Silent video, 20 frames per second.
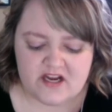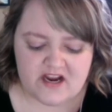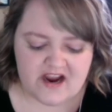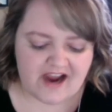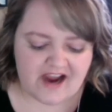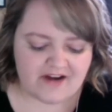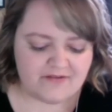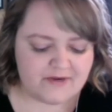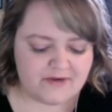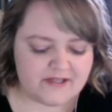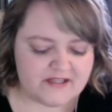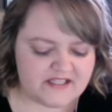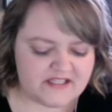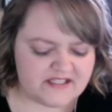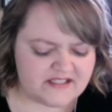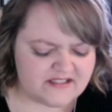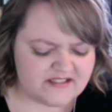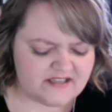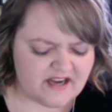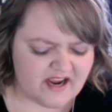I read
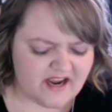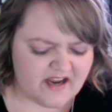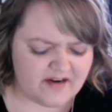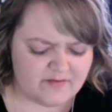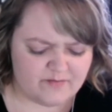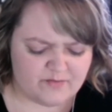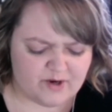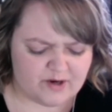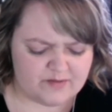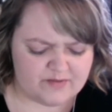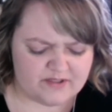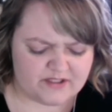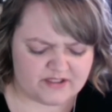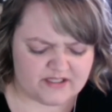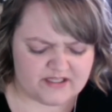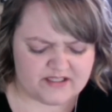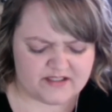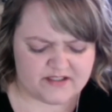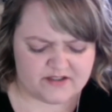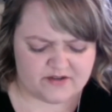this stat probably on
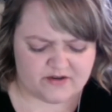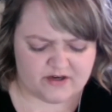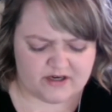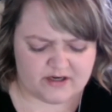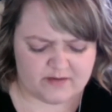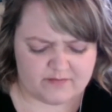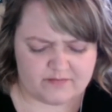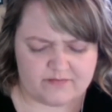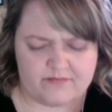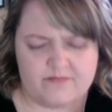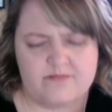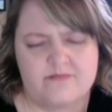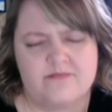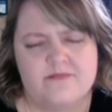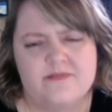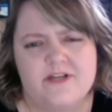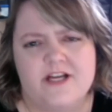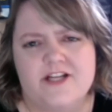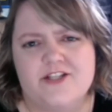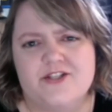Instagram
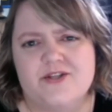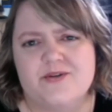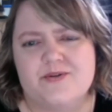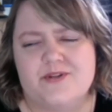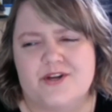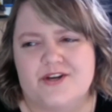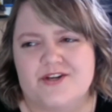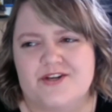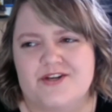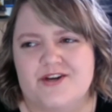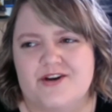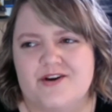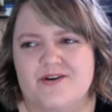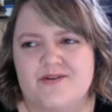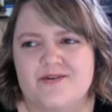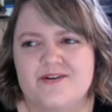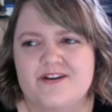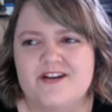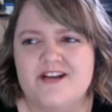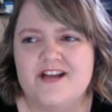not too long
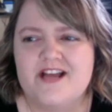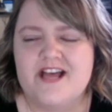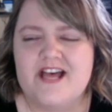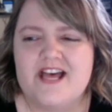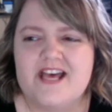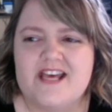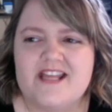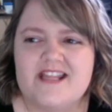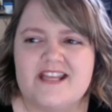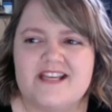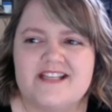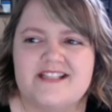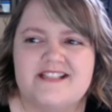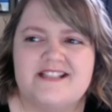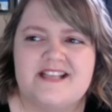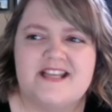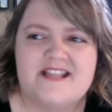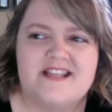ago that said